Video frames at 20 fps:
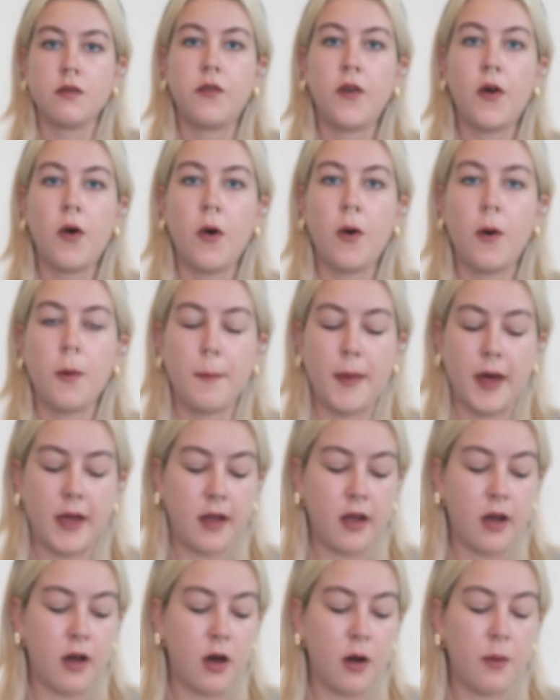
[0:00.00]
For
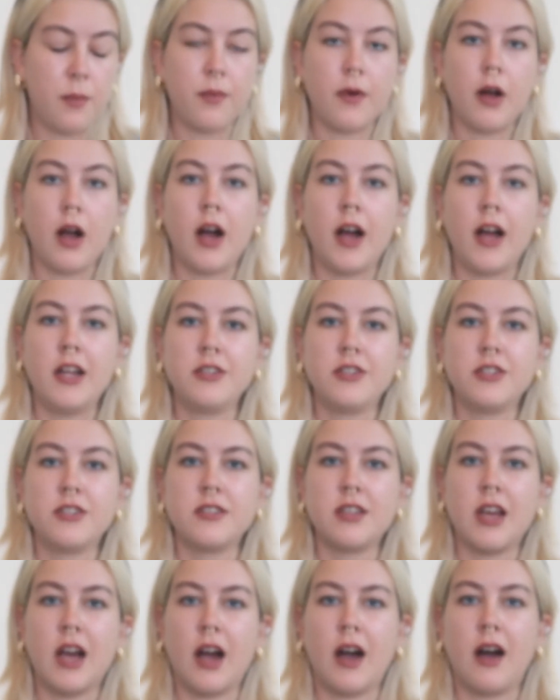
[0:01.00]
makeup, I
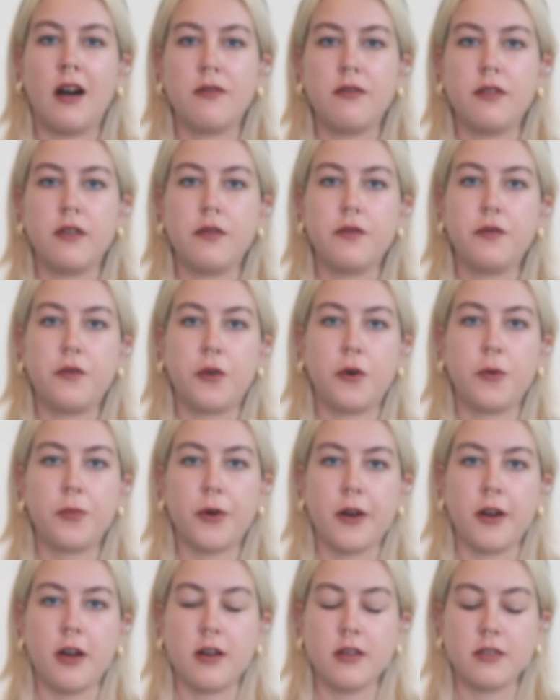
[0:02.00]
just have 4
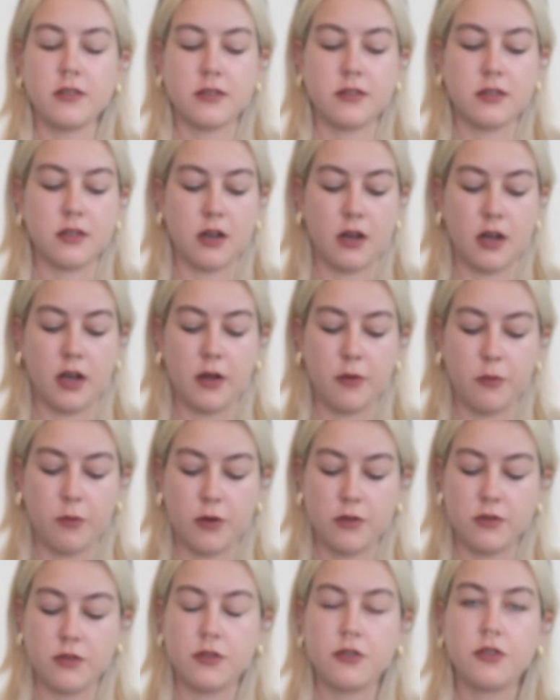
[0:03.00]
products I
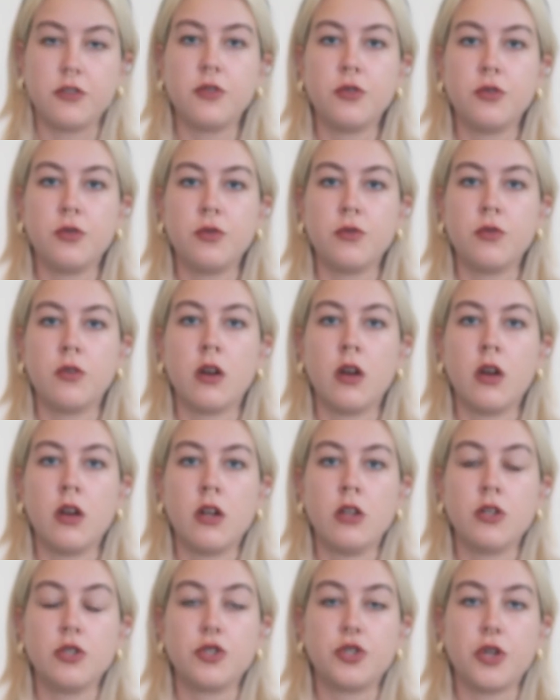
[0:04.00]
want to
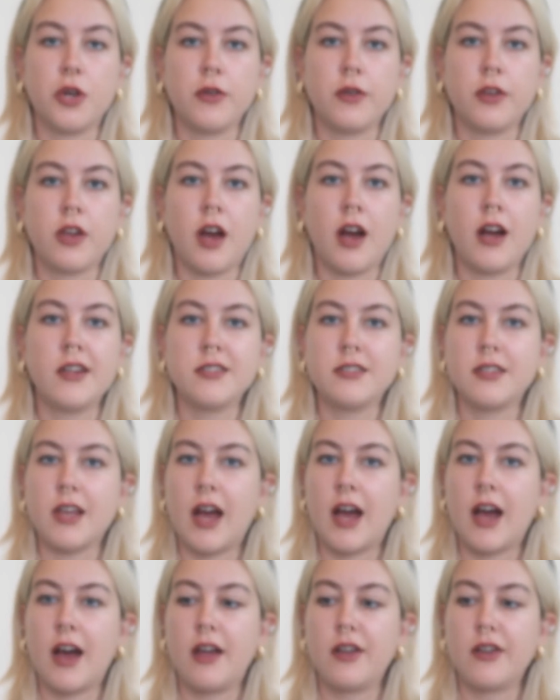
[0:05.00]
show you guys
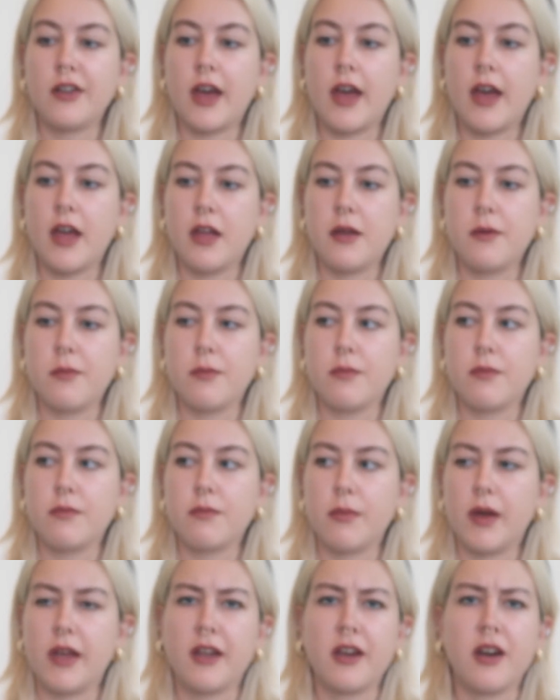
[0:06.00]
and a
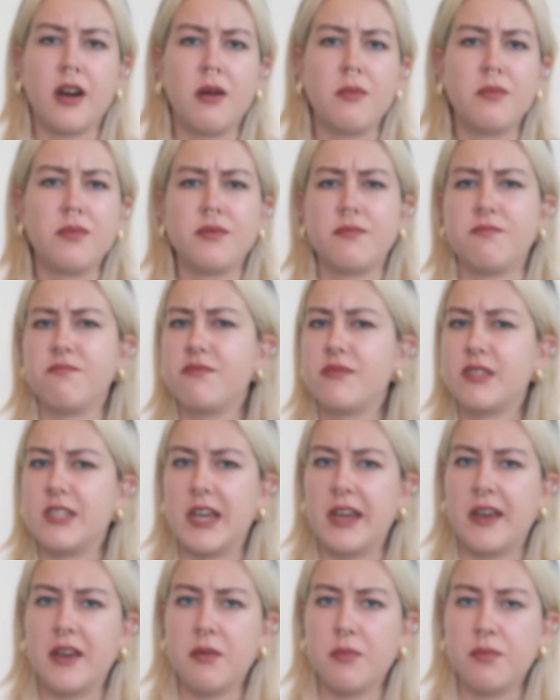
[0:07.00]
makeup
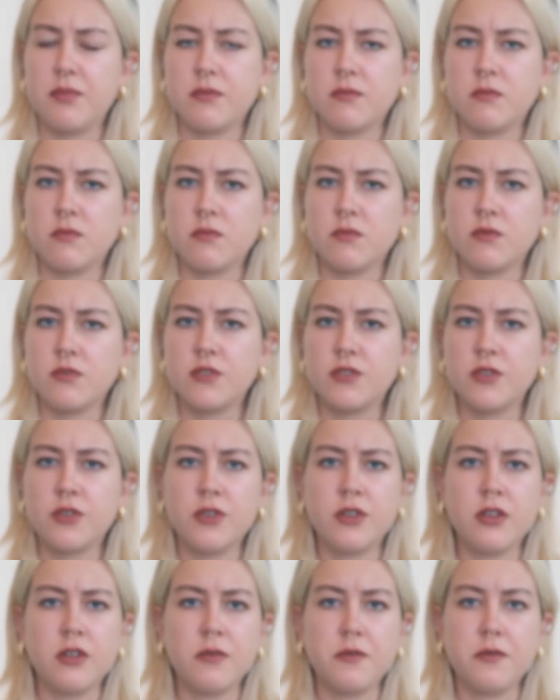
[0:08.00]
tip,
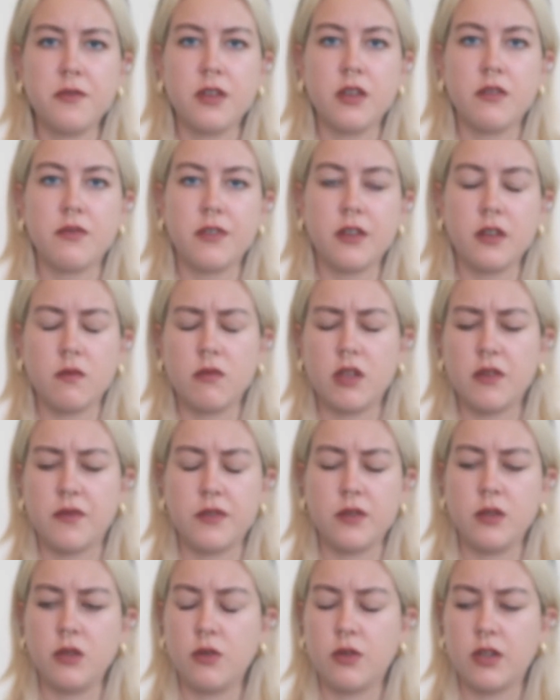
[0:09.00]
sort of,
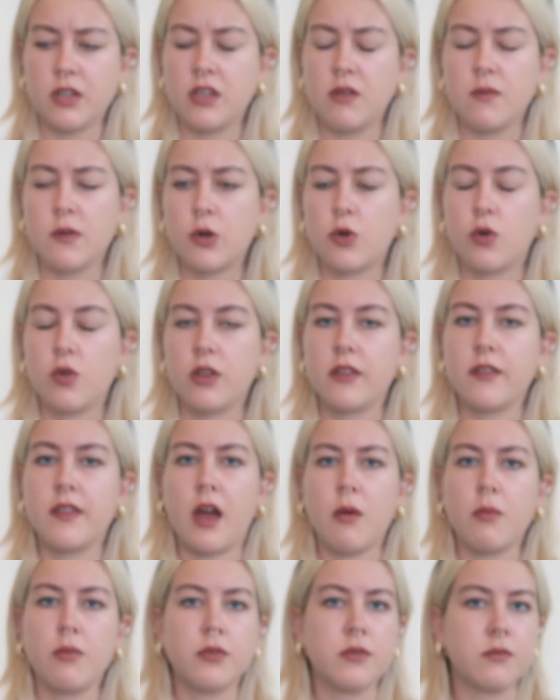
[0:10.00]
if you can even call it
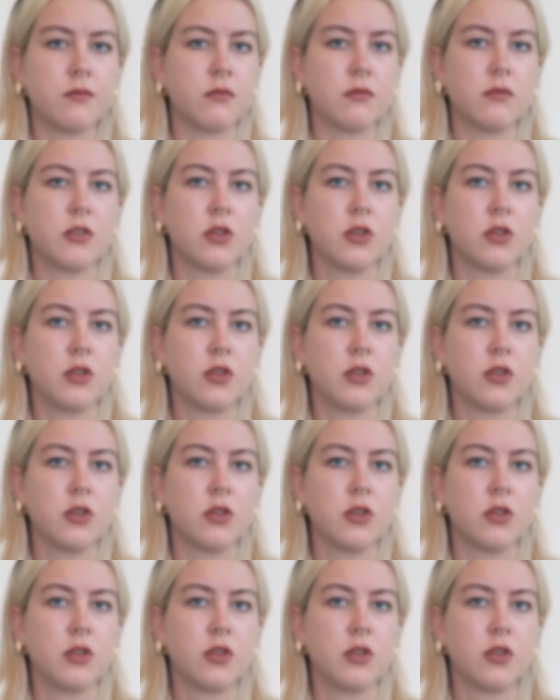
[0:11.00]
that, but